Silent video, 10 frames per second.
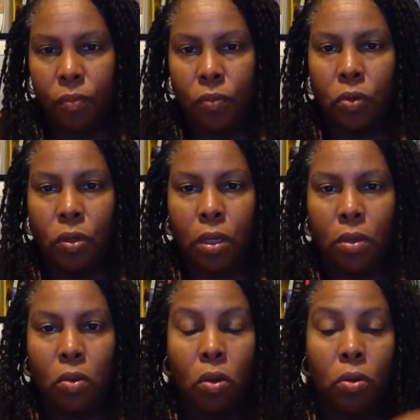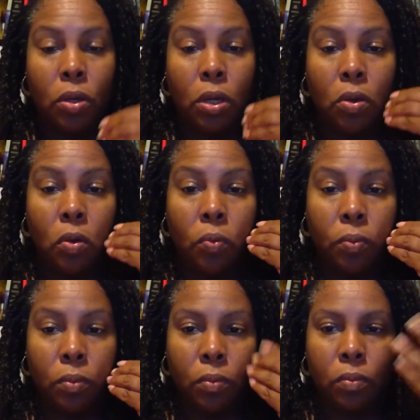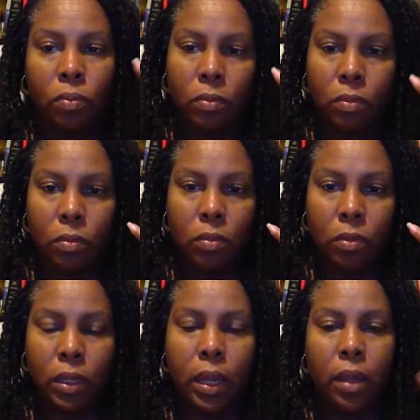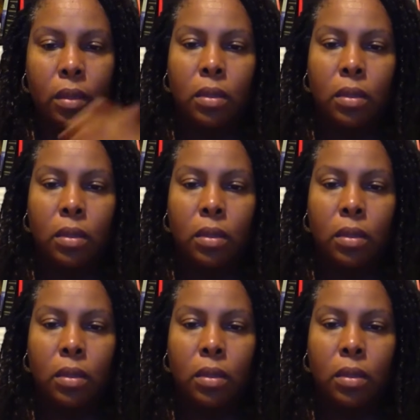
You can go. Yeah.